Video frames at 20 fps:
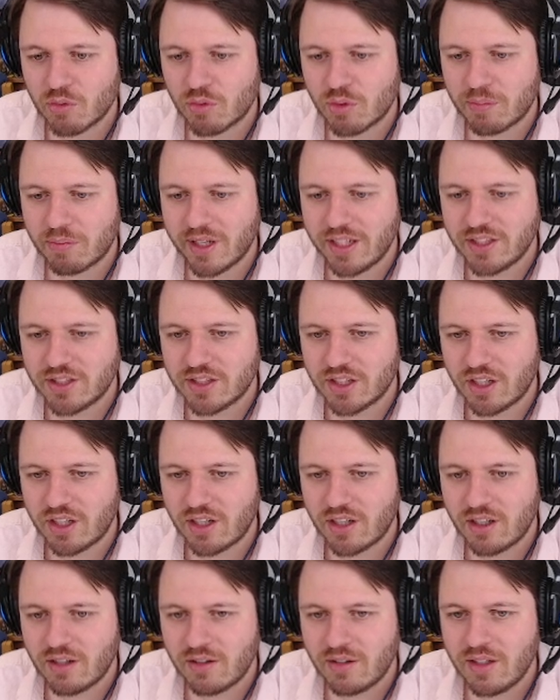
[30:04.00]
Replace
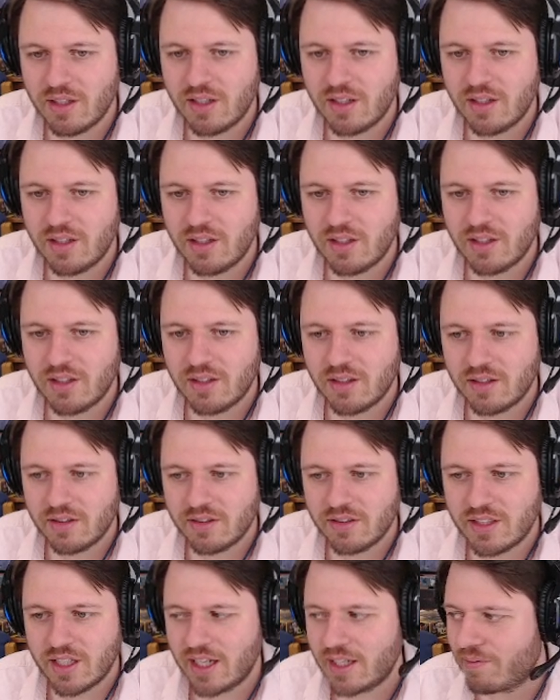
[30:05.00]
all.
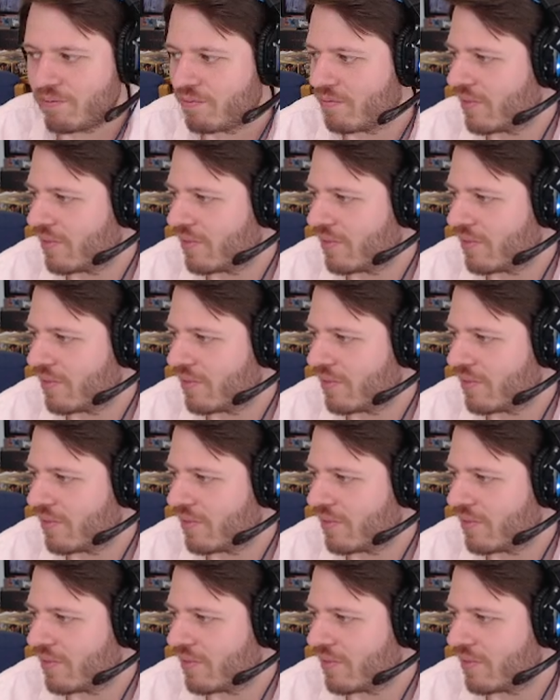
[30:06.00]
Done.